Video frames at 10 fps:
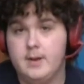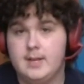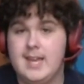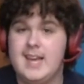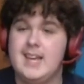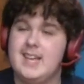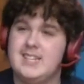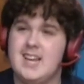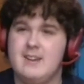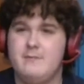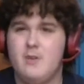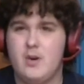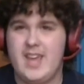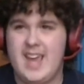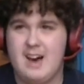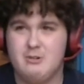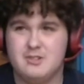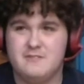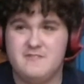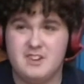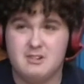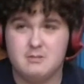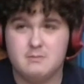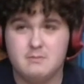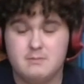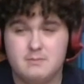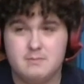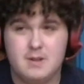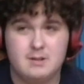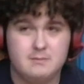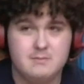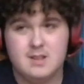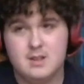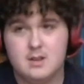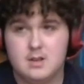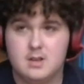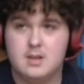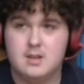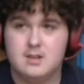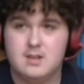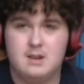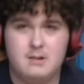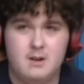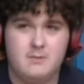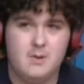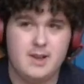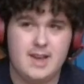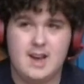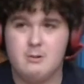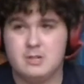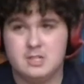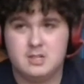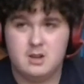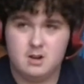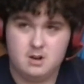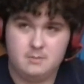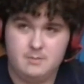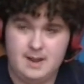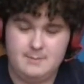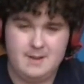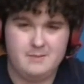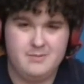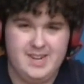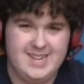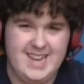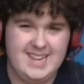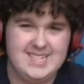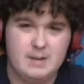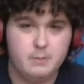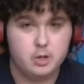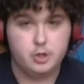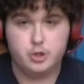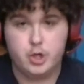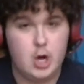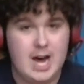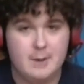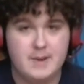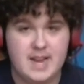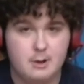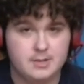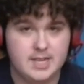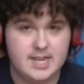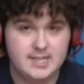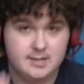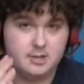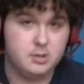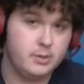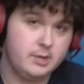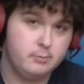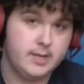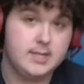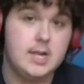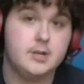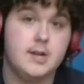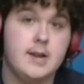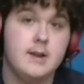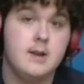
Yeah, it's like 48 hours of film, well, around 48 hours or like maybe 3 days. I'm not too sure how many hours it is. I know someone did research on it.